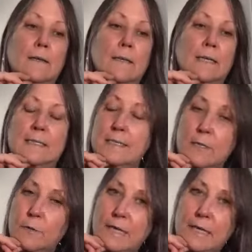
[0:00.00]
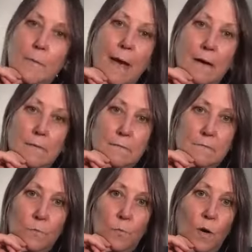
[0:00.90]
And so think about,
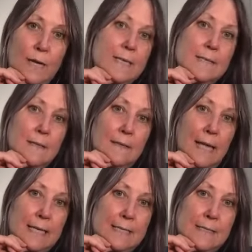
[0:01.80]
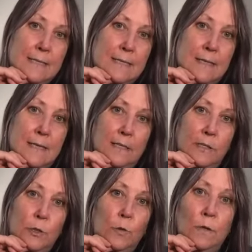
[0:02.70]
what is the legacy that
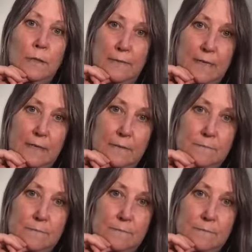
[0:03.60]
you are living?